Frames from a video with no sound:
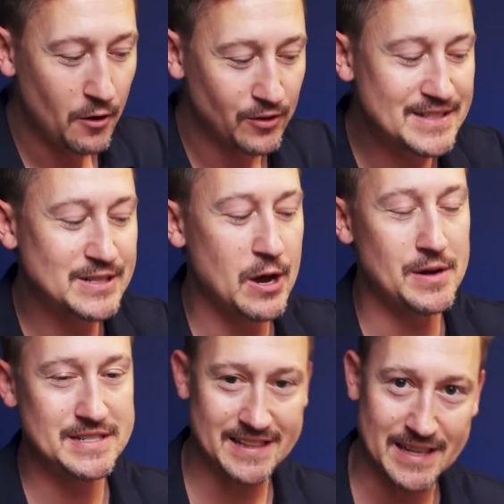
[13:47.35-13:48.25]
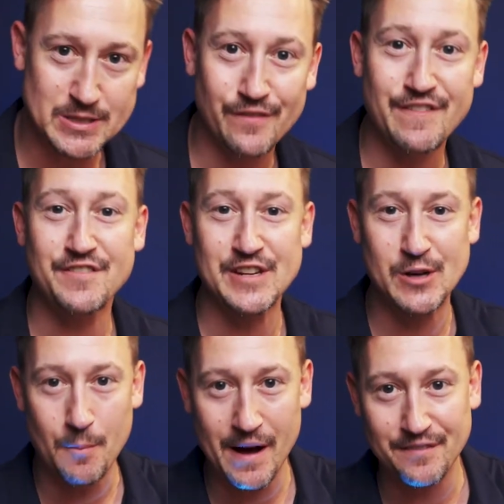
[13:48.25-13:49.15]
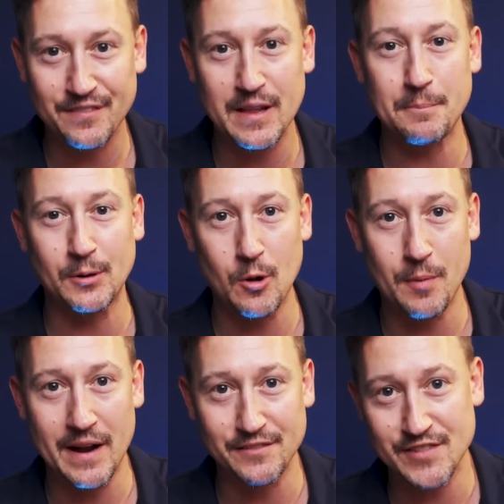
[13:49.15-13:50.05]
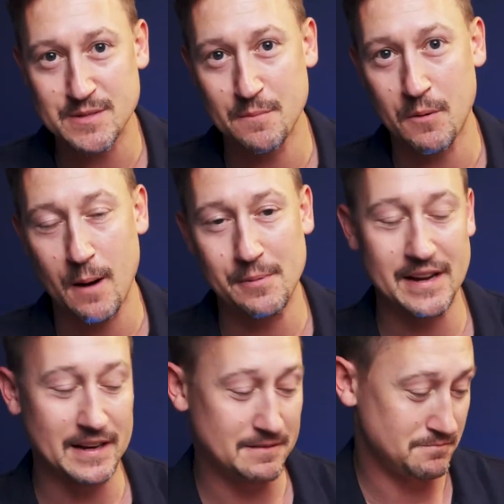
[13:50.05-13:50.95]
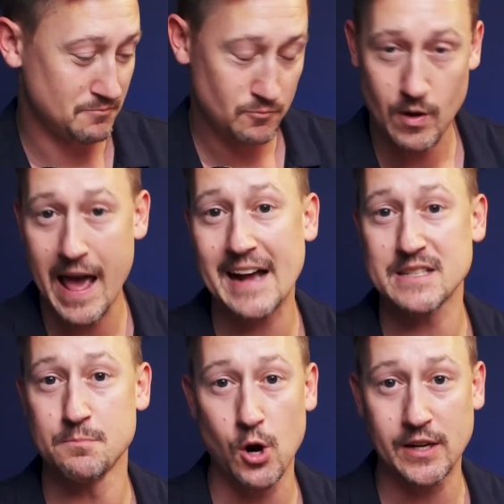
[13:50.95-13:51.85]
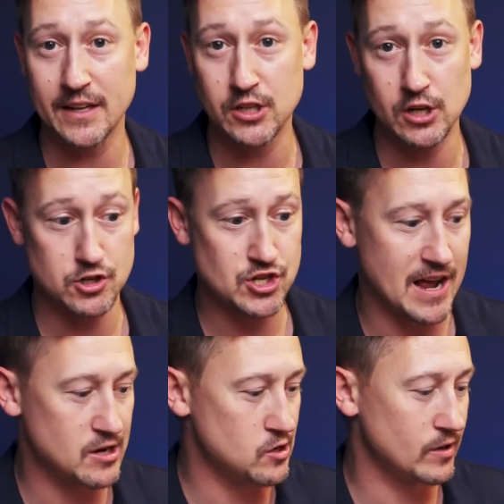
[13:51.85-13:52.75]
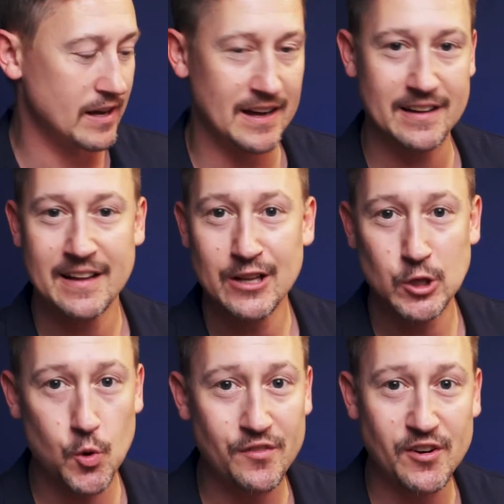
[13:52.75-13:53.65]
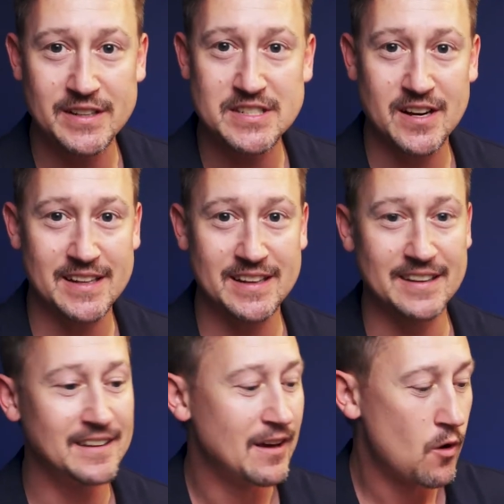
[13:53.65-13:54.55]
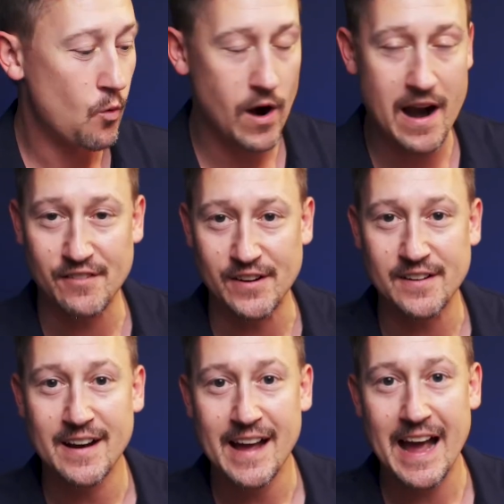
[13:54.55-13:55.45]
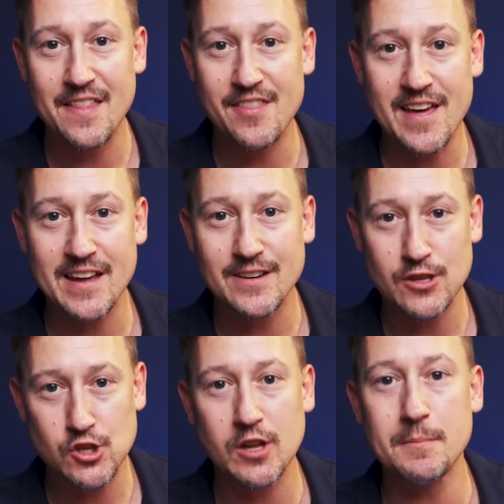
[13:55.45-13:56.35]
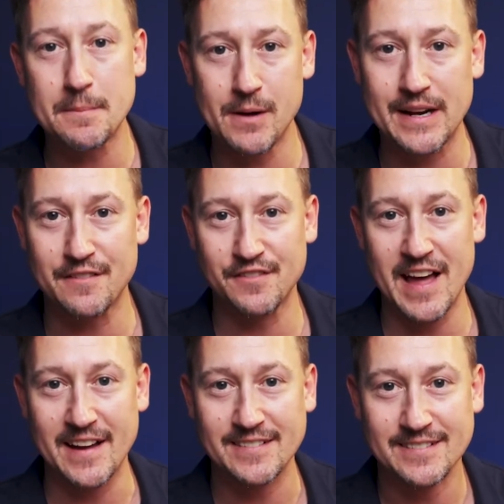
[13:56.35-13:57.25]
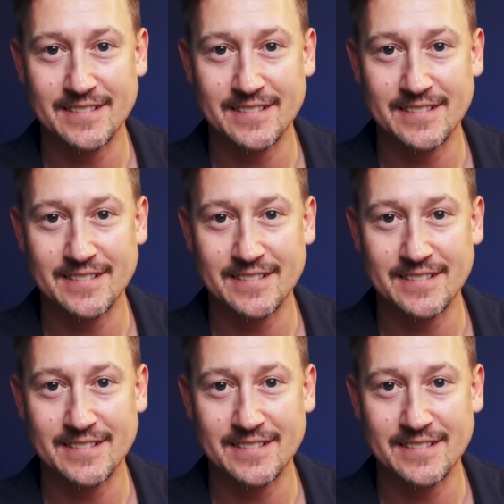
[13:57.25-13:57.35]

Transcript: Let's go and take that $250, go buy a flip or go buy an investment property in X market, Chattanooga, Louisville, Kentucky, wherever, and then you can make money off of that.